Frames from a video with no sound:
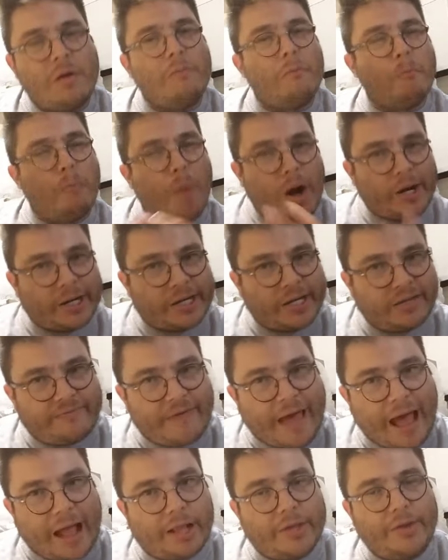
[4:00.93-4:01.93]
market
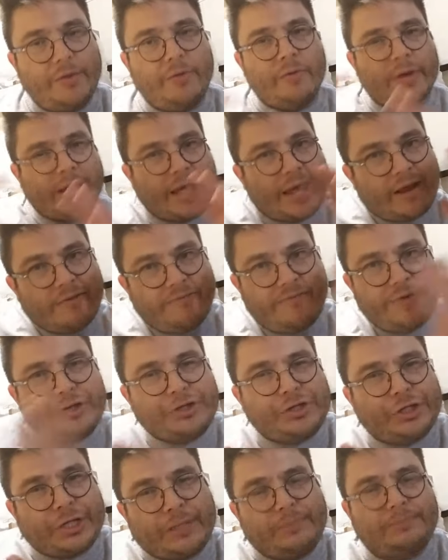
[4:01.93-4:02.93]
value, and
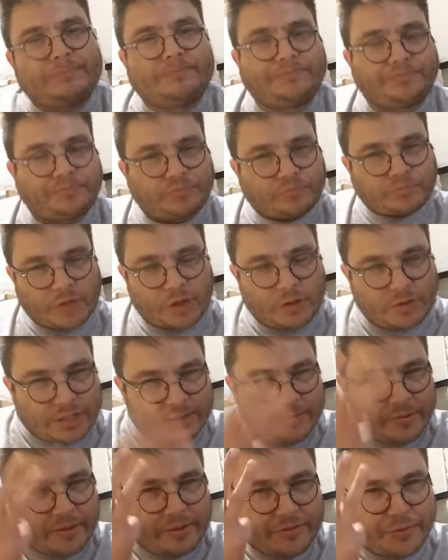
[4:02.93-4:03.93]
vision. Those
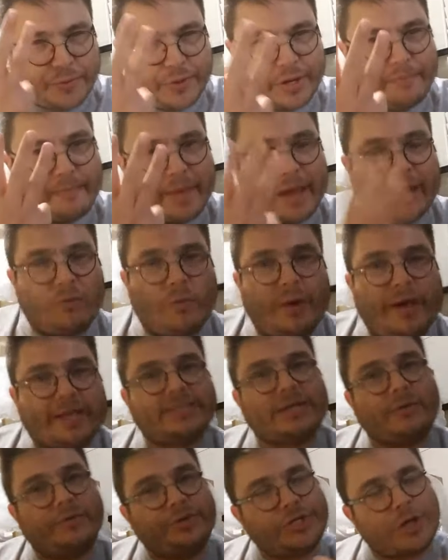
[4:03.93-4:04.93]
are the three main ways
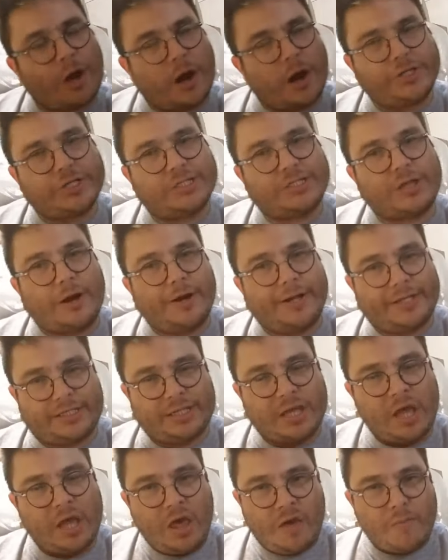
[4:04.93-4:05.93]
that we charge as artists.
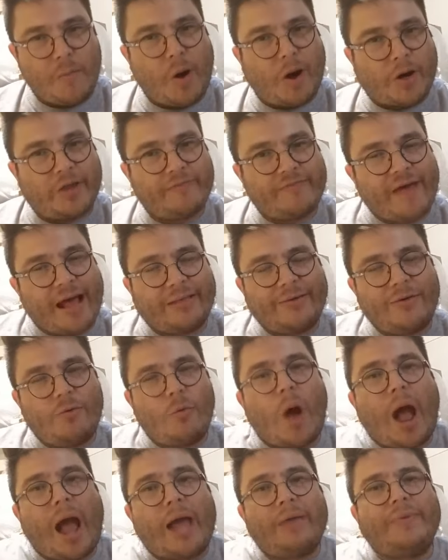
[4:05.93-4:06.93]
Market value,
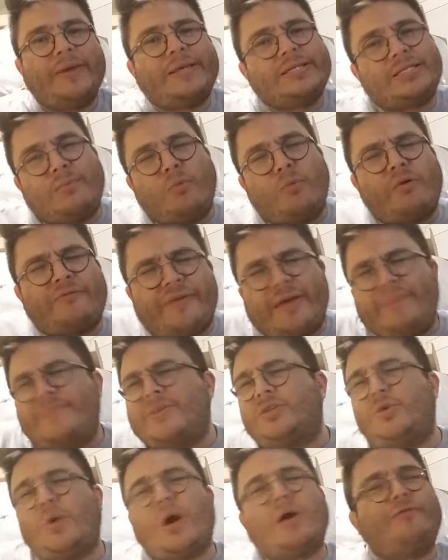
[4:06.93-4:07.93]
why? Because the more
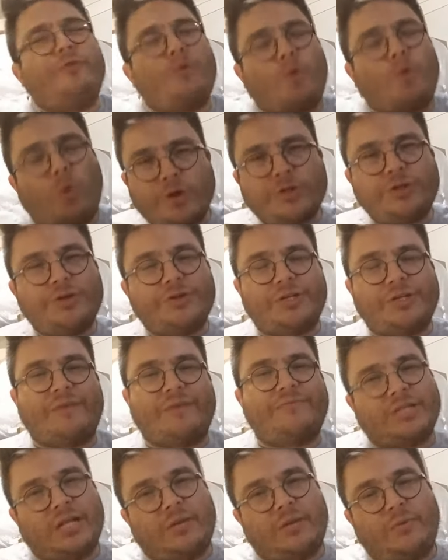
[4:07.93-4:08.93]
famous you are, of course, your stuff
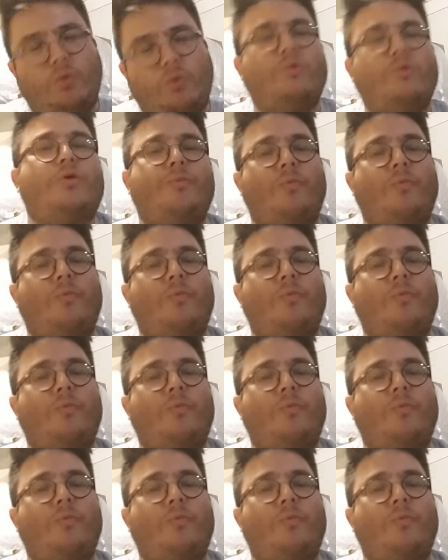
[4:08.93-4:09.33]
is going to be worth